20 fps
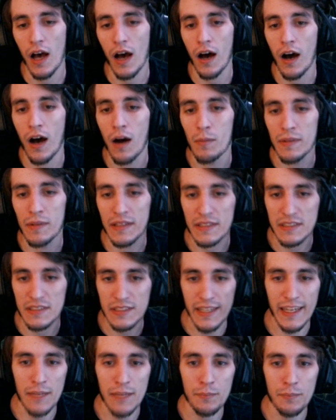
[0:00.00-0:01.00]
And then the
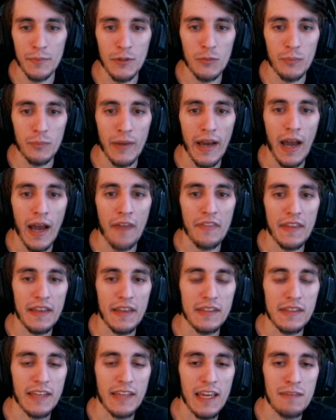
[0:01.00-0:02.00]
second build path
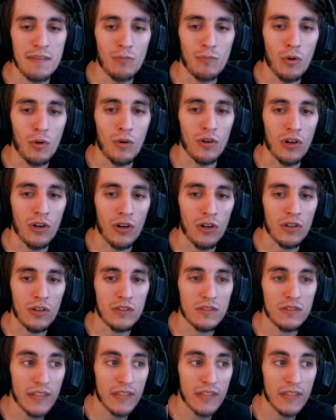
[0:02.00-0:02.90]
is a more